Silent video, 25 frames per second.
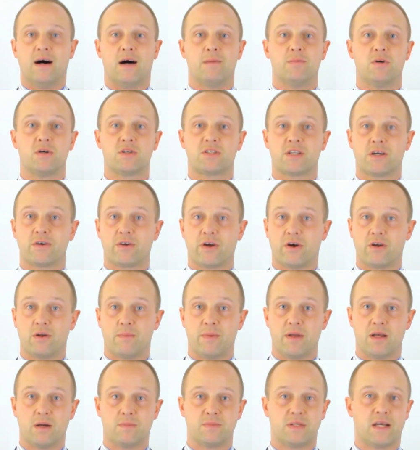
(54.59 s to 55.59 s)
I'm also going to
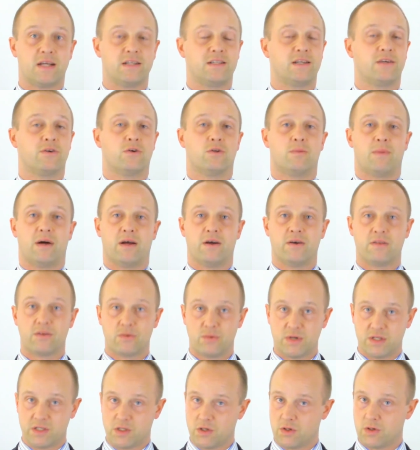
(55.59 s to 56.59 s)
be updating all my other
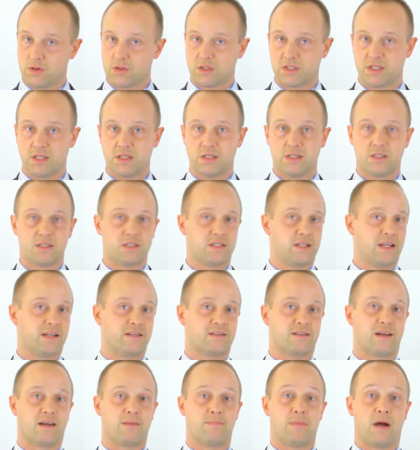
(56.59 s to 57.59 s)
resources,
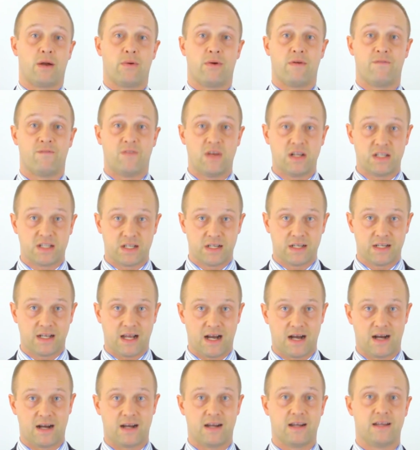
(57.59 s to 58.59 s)
things like my revision
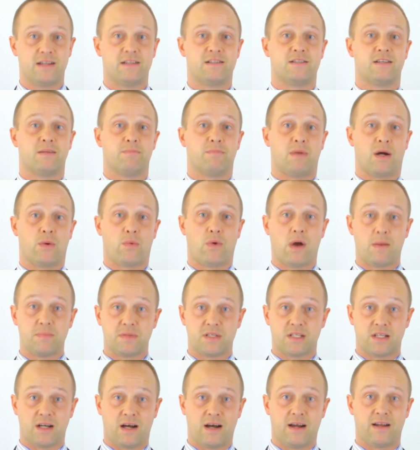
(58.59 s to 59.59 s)
guides and my
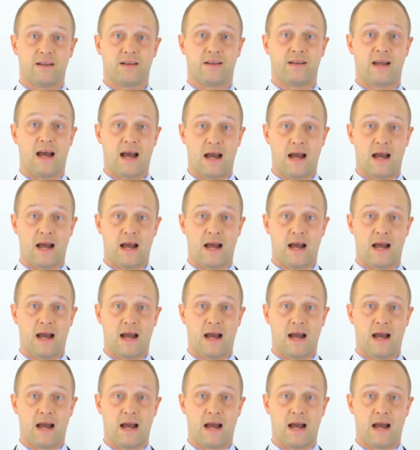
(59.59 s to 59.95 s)
website and